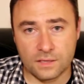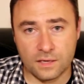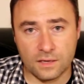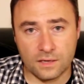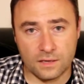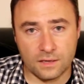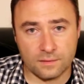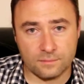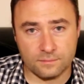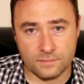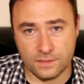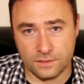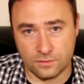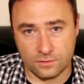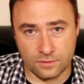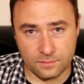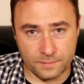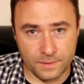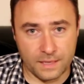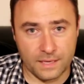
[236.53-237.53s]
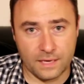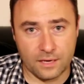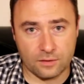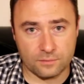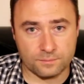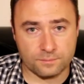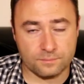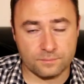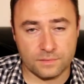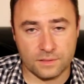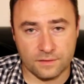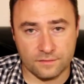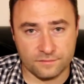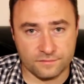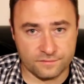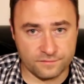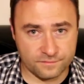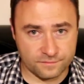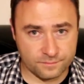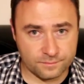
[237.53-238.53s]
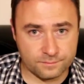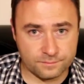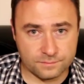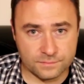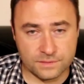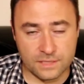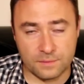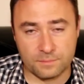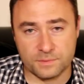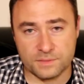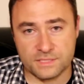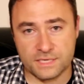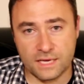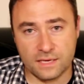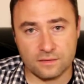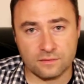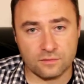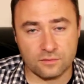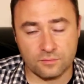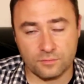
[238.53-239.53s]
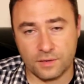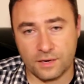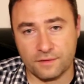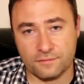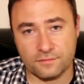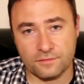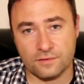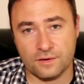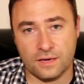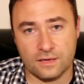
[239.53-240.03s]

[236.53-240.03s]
a payout of 10% or whatever,